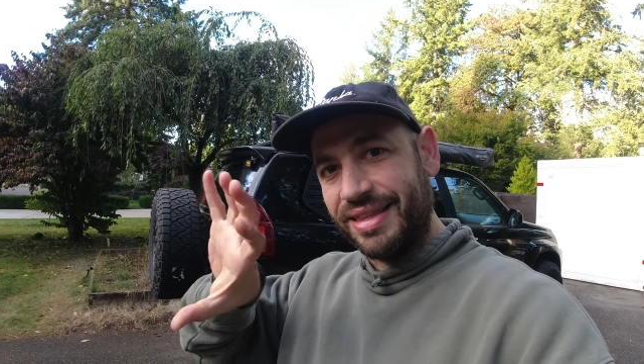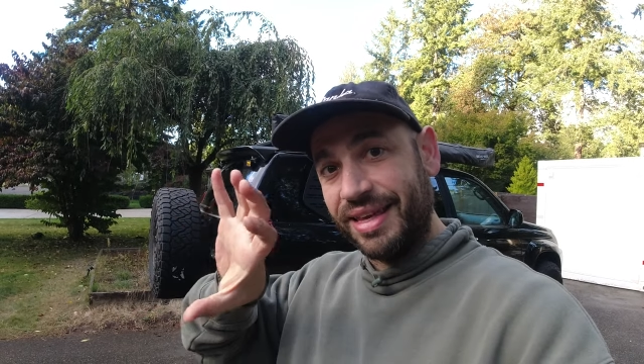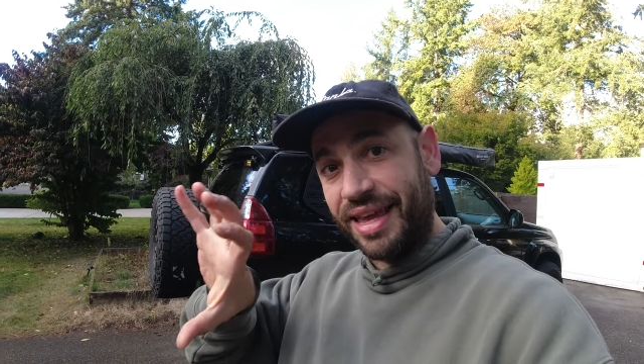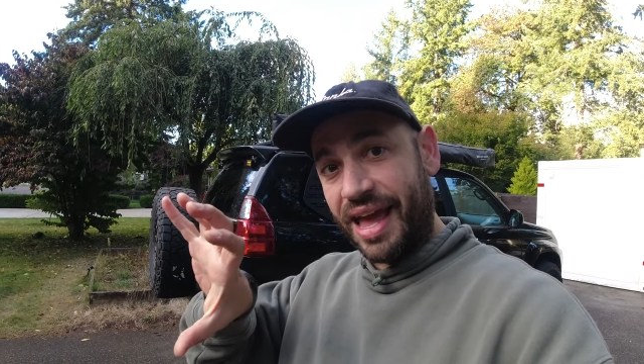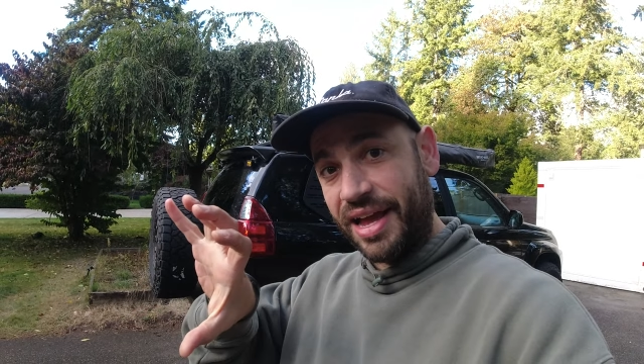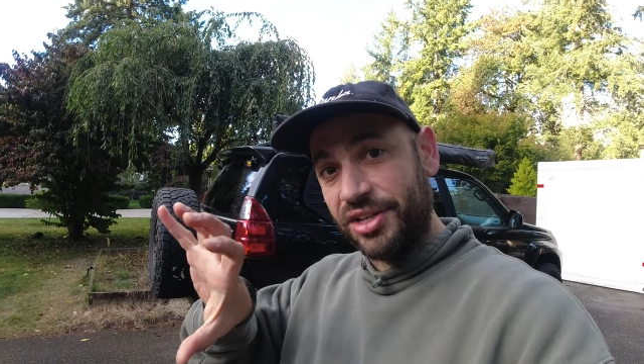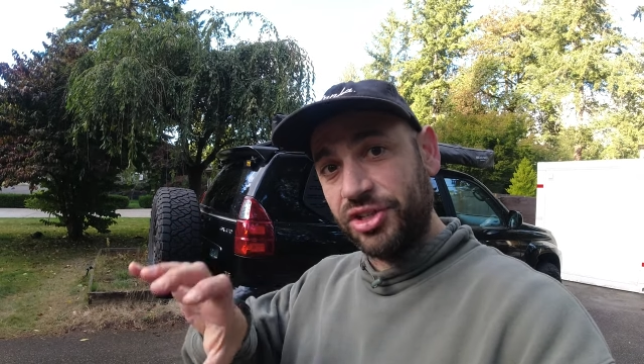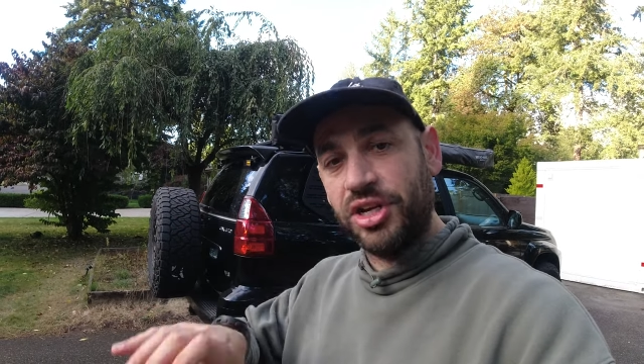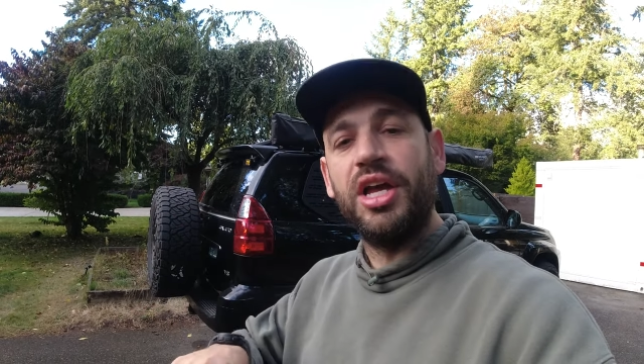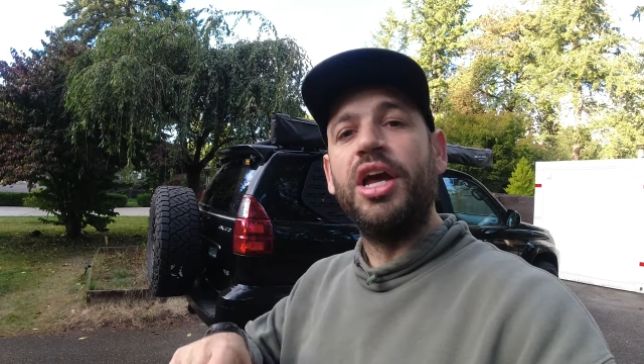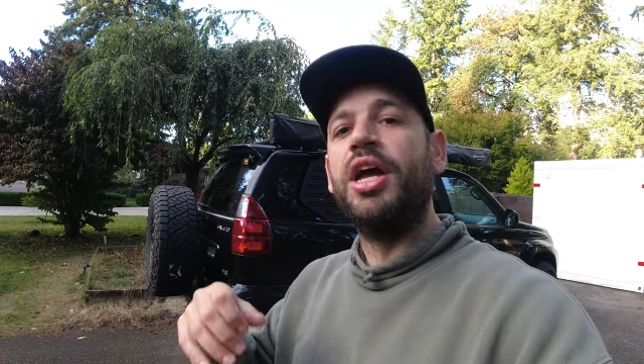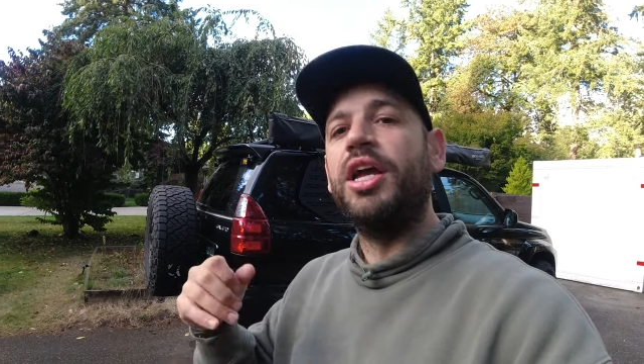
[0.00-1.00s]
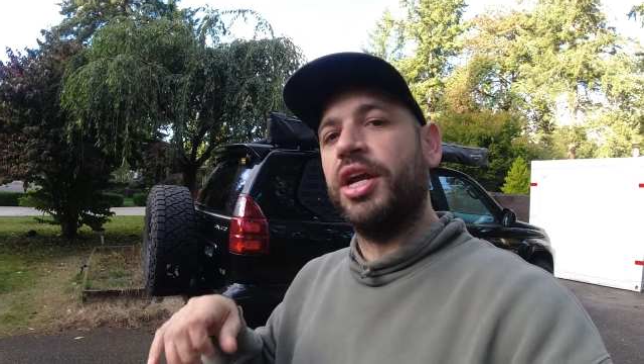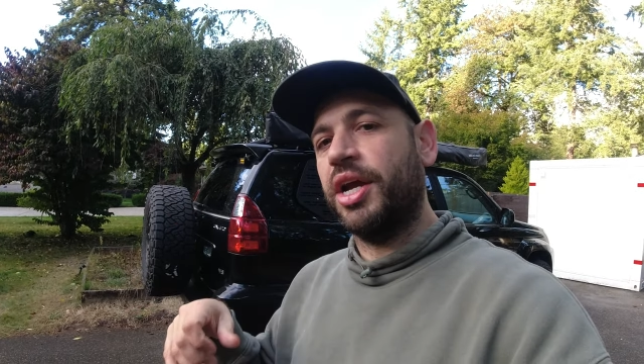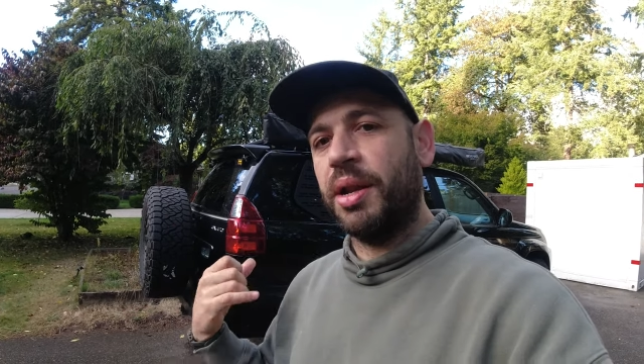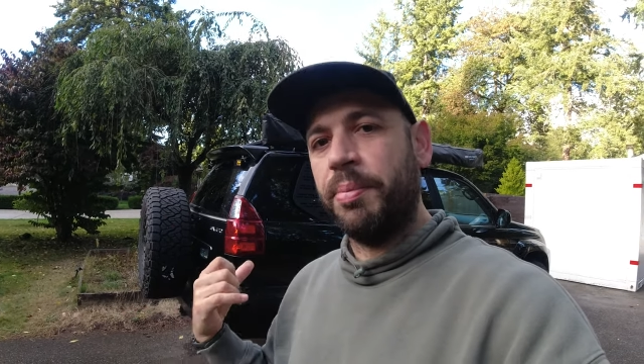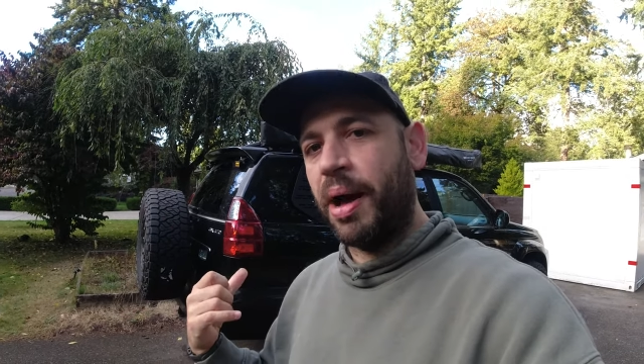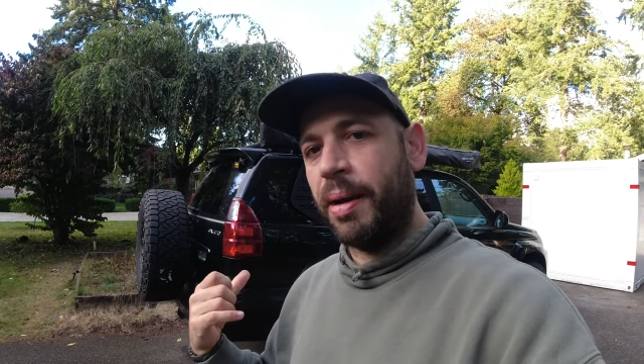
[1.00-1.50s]
and they catch, you're
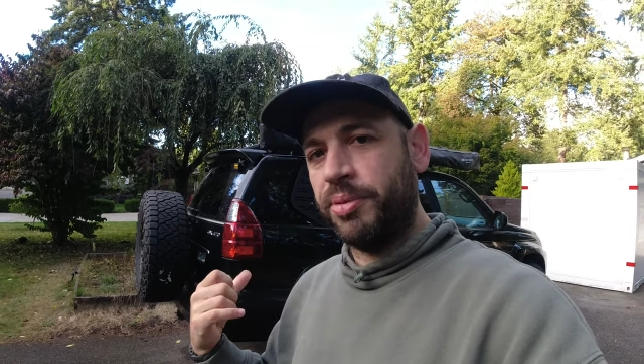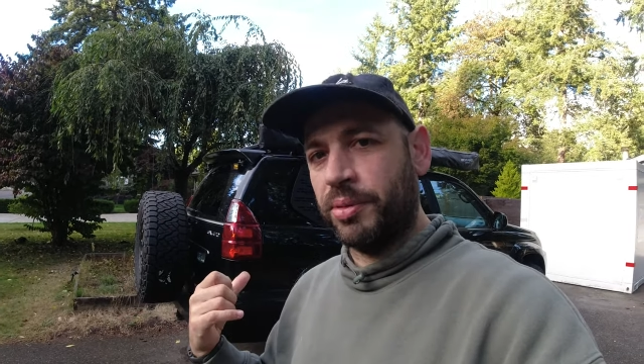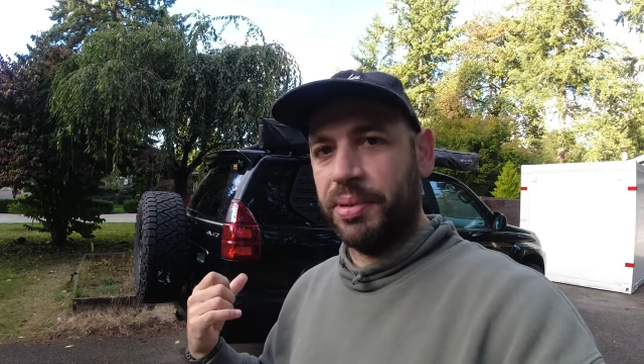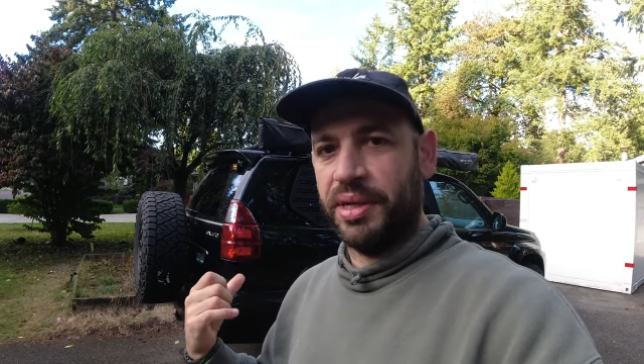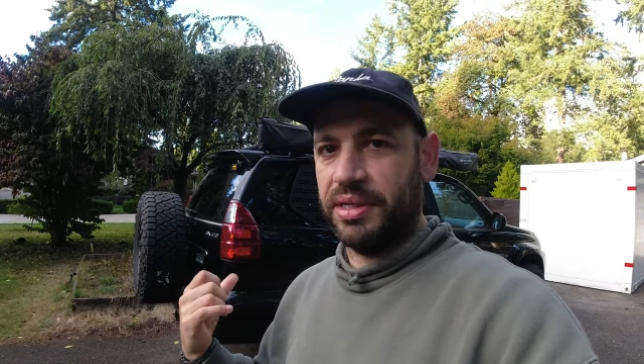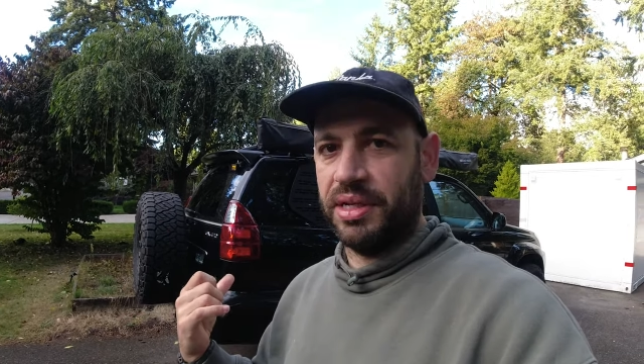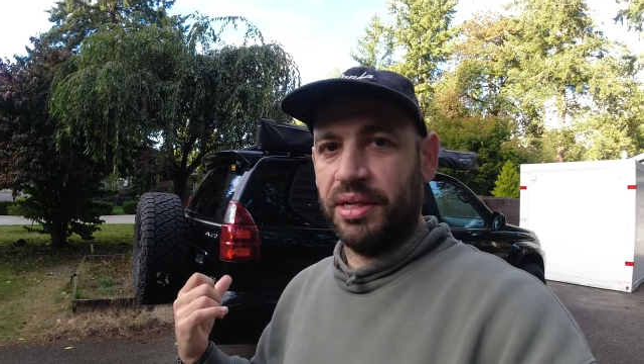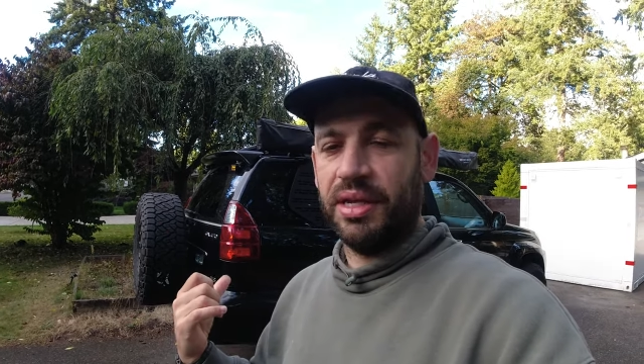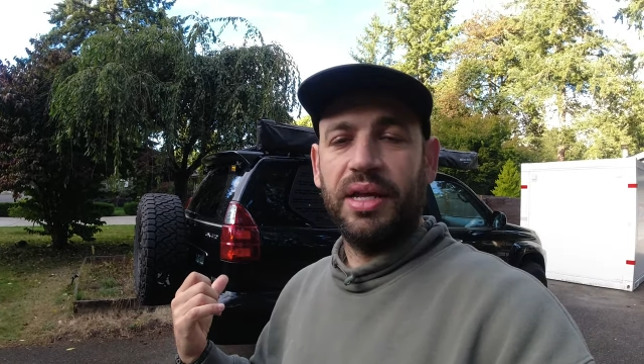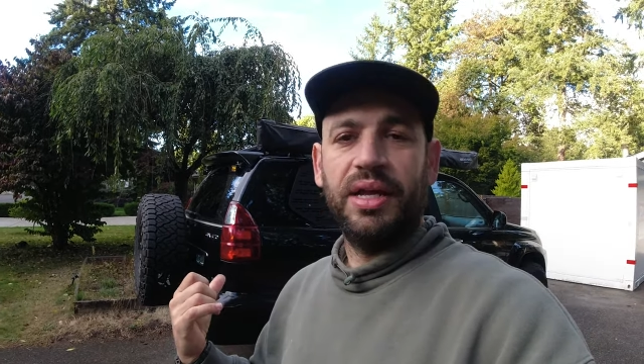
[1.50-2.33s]
gonna pop your pinion.